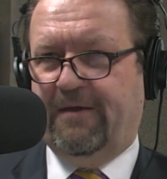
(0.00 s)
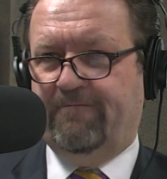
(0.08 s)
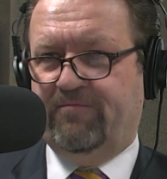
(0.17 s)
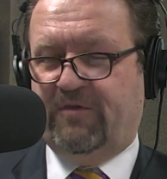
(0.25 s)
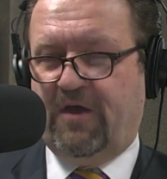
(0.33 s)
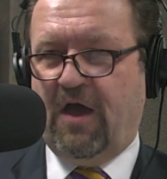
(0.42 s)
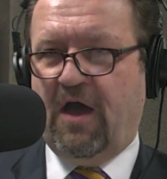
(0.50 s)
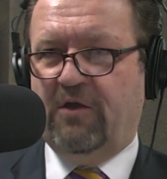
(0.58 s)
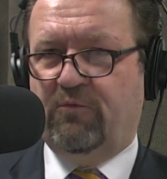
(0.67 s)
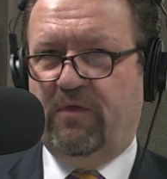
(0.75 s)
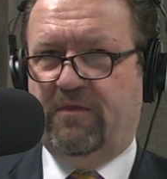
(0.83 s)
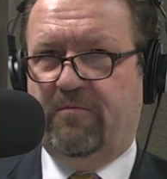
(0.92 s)

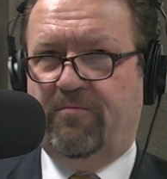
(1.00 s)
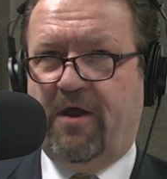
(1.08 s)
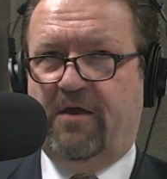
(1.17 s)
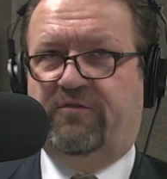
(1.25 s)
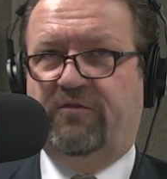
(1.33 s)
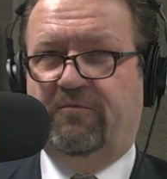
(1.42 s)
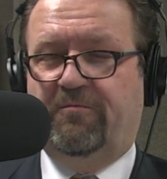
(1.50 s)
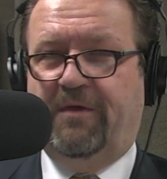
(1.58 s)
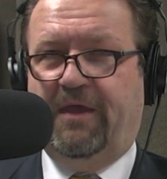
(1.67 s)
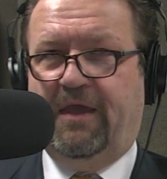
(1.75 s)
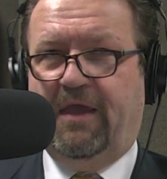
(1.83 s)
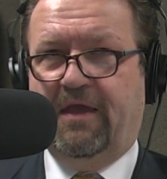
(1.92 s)
tarred with the brush of
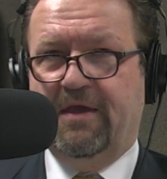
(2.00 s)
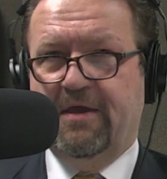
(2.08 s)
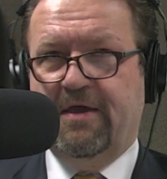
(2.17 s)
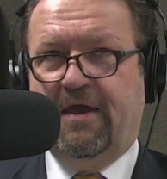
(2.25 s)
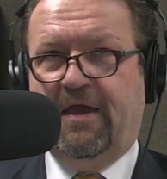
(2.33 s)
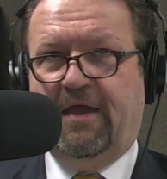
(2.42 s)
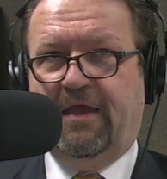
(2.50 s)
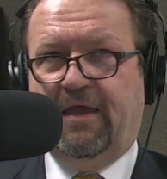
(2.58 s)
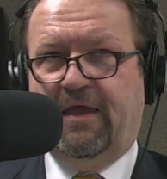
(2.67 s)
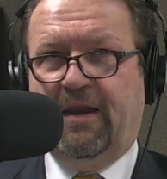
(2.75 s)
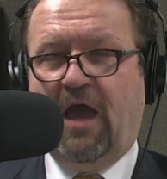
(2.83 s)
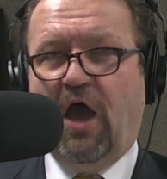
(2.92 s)
being
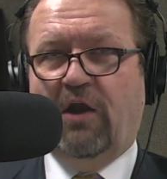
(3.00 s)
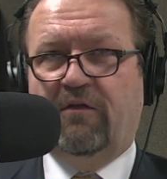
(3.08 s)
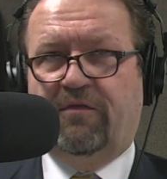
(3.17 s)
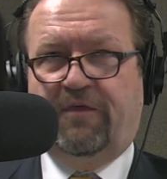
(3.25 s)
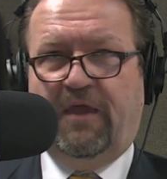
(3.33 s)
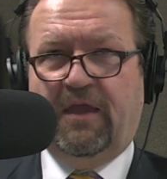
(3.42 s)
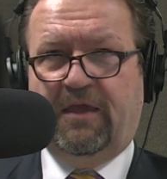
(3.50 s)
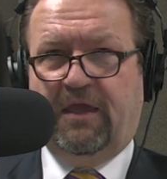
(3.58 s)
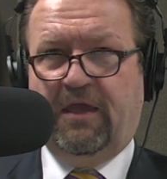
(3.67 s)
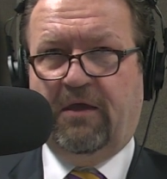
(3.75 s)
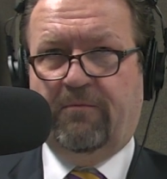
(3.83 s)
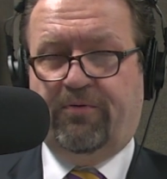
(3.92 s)
an
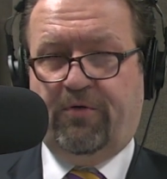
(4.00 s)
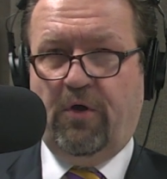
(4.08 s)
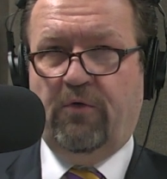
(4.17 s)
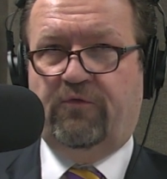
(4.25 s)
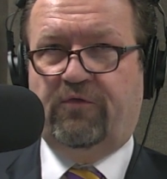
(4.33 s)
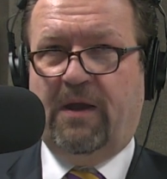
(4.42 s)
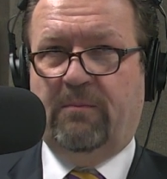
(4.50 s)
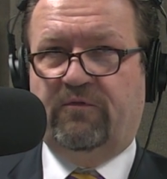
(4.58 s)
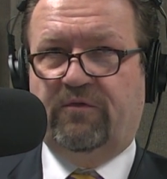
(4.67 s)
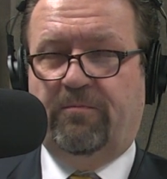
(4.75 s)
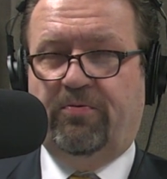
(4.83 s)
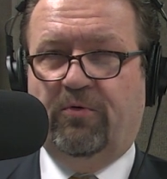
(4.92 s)
unthinking pro-Trump
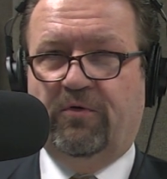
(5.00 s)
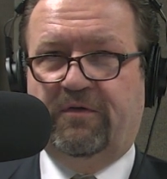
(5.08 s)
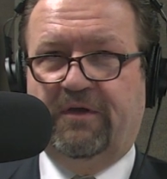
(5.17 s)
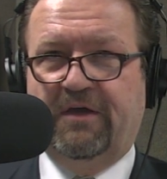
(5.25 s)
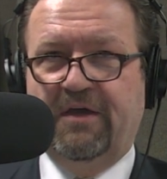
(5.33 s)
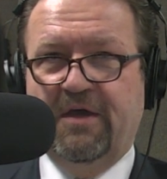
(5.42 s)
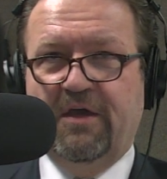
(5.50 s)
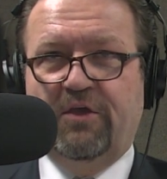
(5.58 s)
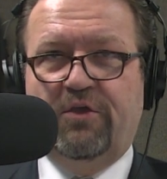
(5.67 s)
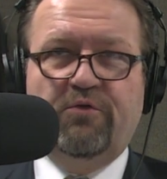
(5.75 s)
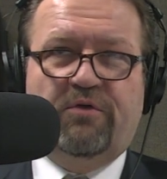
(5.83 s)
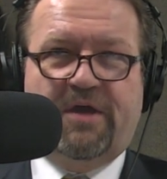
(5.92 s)
supporter.
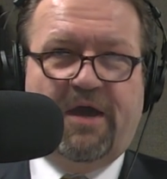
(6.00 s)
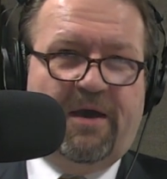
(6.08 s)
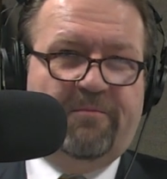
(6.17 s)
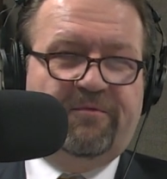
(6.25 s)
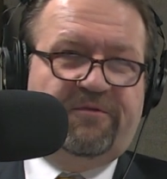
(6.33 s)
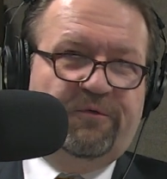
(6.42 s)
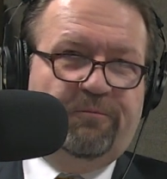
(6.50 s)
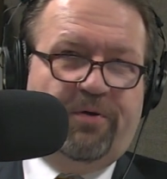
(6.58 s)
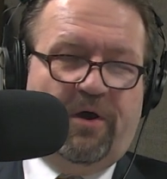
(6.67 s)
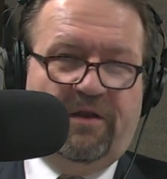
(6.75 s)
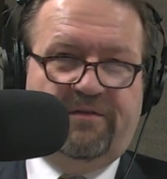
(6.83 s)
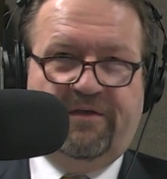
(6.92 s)
You come to
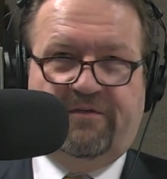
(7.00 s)
politics